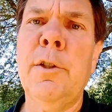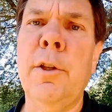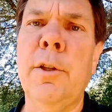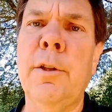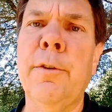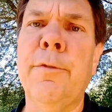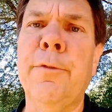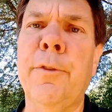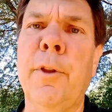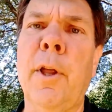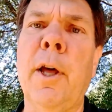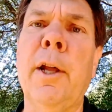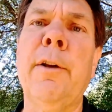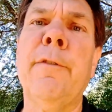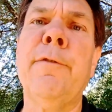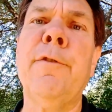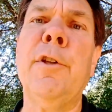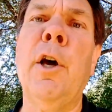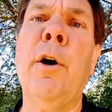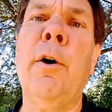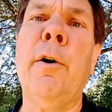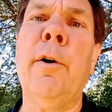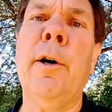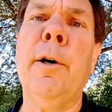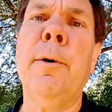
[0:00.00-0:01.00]
to the flood of
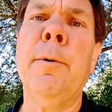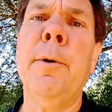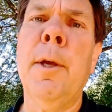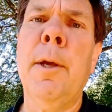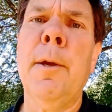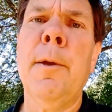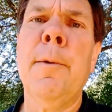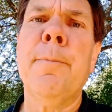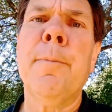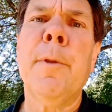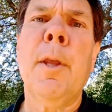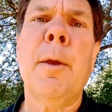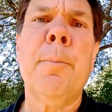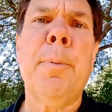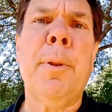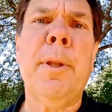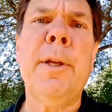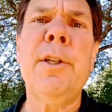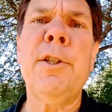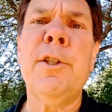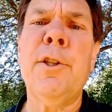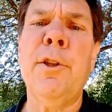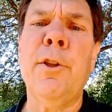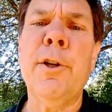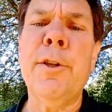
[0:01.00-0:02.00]
Noah.
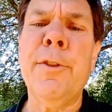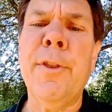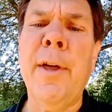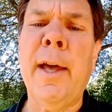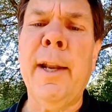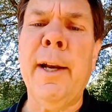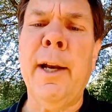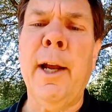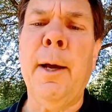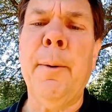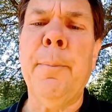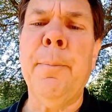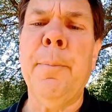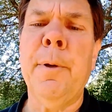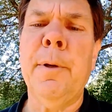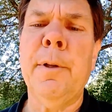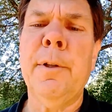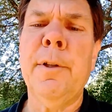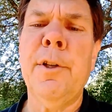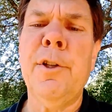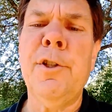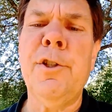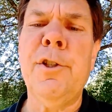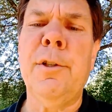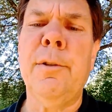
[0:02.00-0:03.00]
Please look that up.
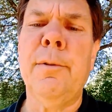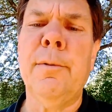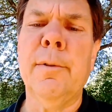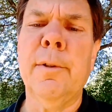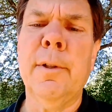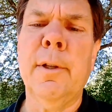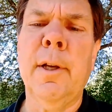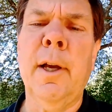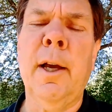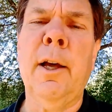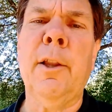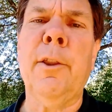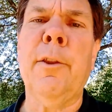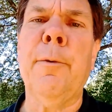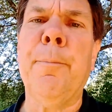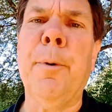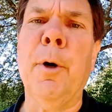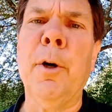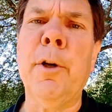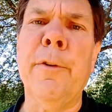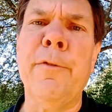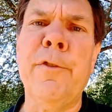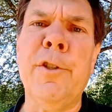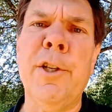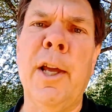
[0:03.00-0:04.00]
The
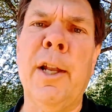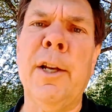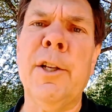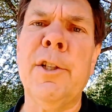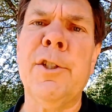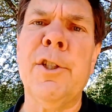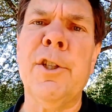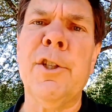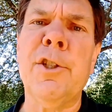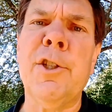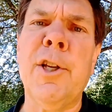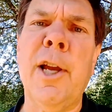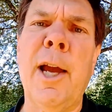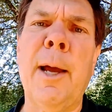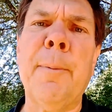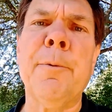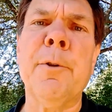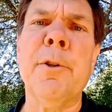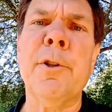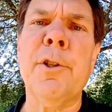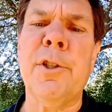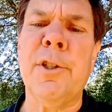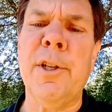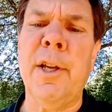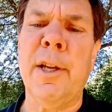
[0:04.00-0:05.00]
book of Genesis,
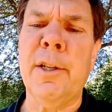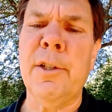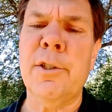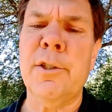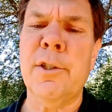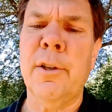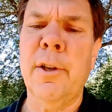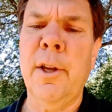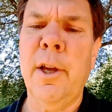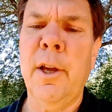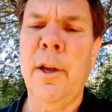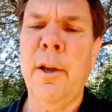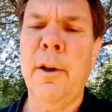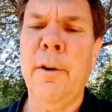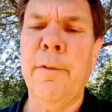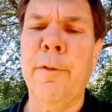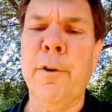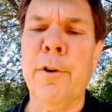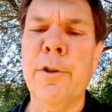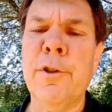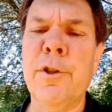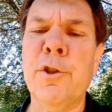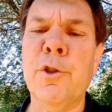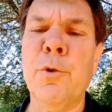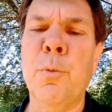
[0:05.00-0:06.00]
chapter 6,
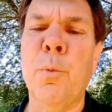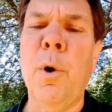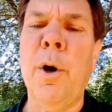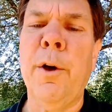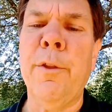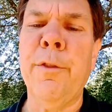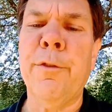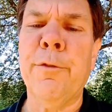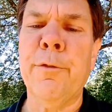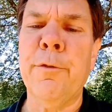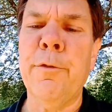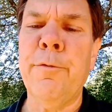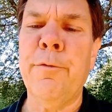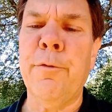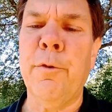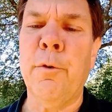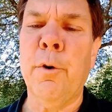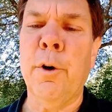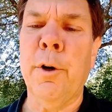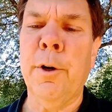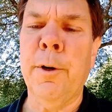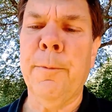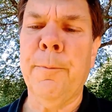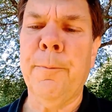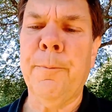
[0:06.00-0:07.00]
verses 1 through
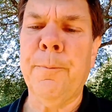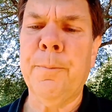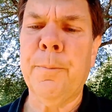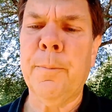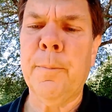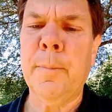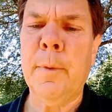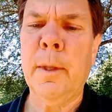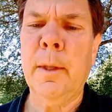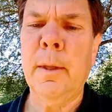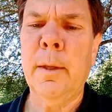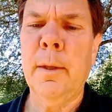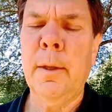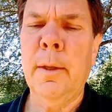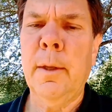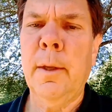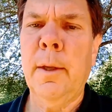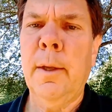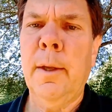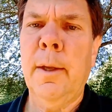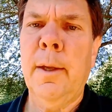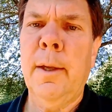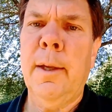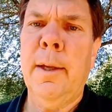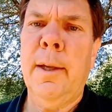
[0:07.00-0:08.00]
4.
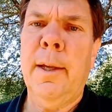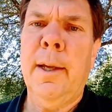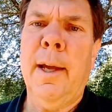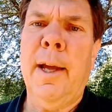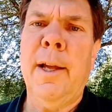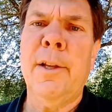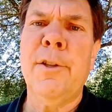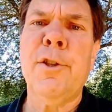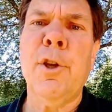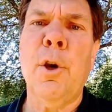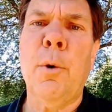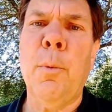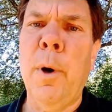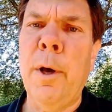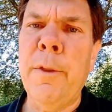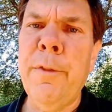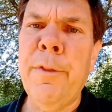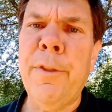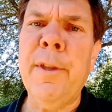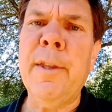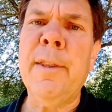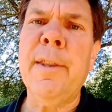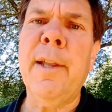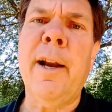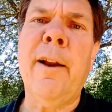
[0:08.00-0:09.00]
And so one
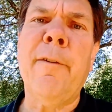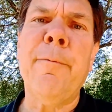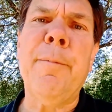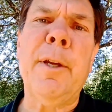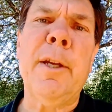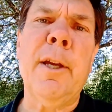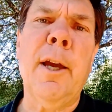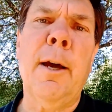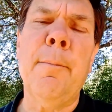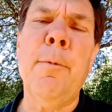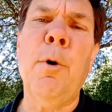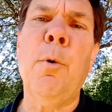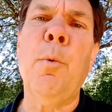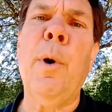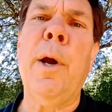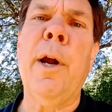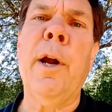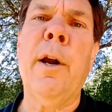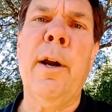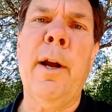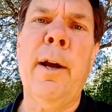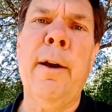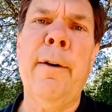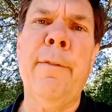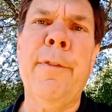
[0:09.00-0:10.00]
thing that I've become
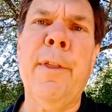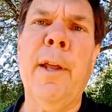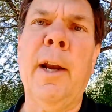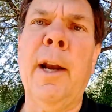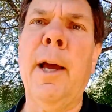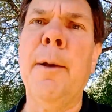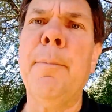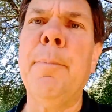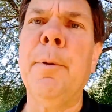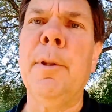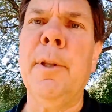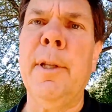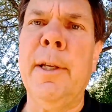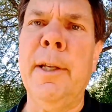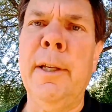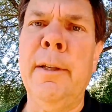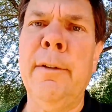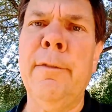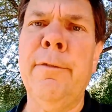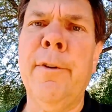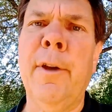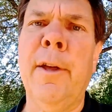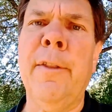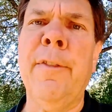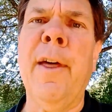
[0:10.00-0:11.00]
aware of that I
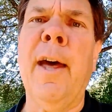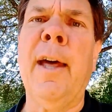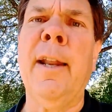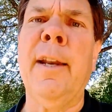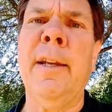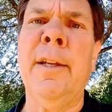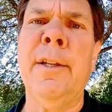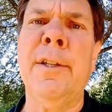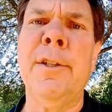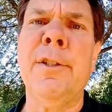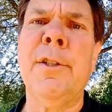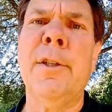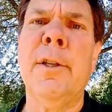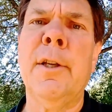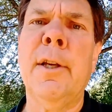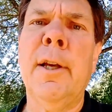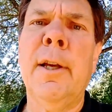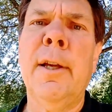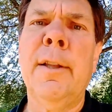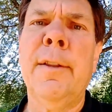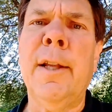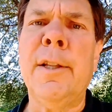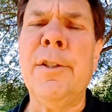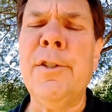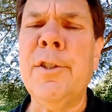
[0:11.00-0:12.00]
believe, and that is
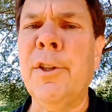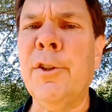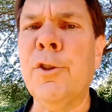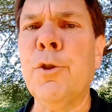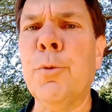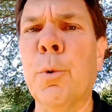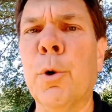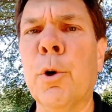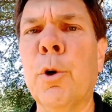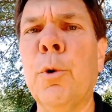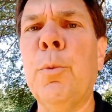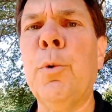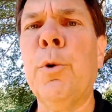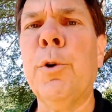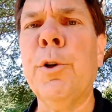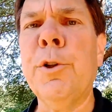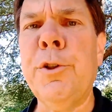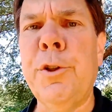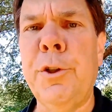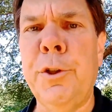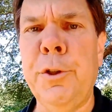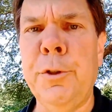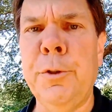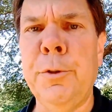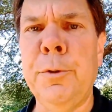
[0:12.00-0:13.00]
that since World War
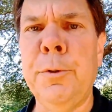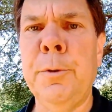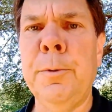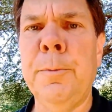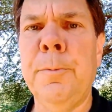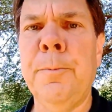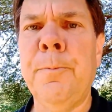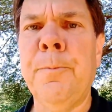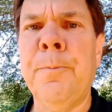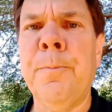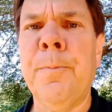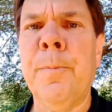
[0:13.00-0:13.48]
II,